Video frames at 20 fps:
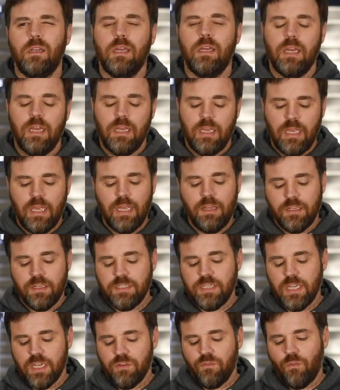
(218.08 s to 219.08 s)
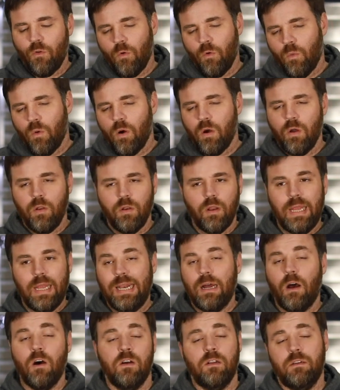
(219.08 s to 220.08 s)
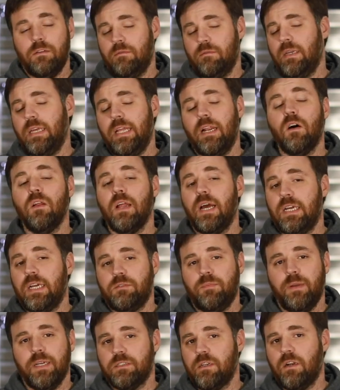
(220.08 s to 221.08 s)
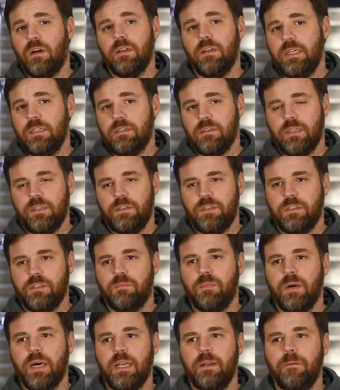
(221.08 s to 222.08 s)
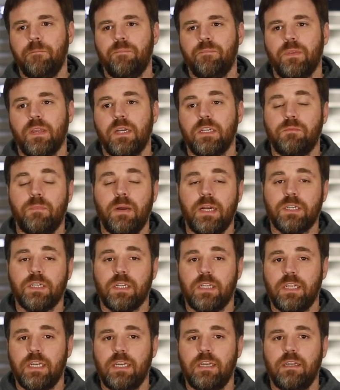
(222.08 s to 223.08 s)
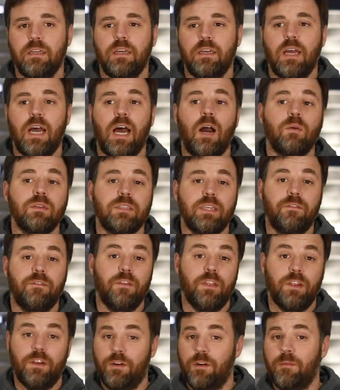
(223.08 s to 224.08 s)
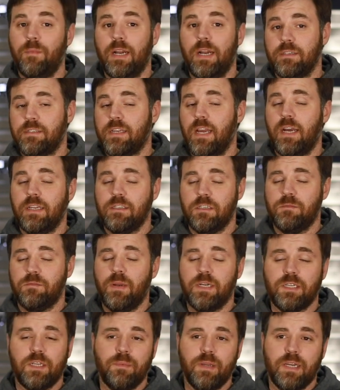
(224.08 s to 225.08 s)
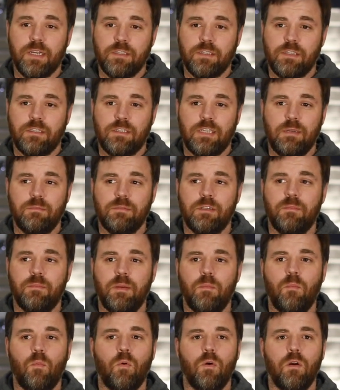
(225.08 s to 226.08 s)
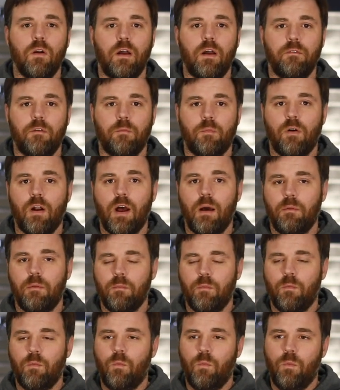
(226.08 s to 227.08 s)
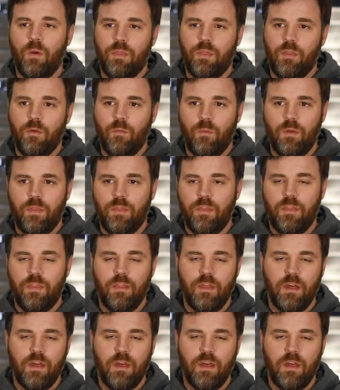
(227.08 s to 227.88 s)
in the 6.4 world, in all aspects, in all diesel engines, but especially, I would say for the Duramax guys, especially because it seems to be more of a problem with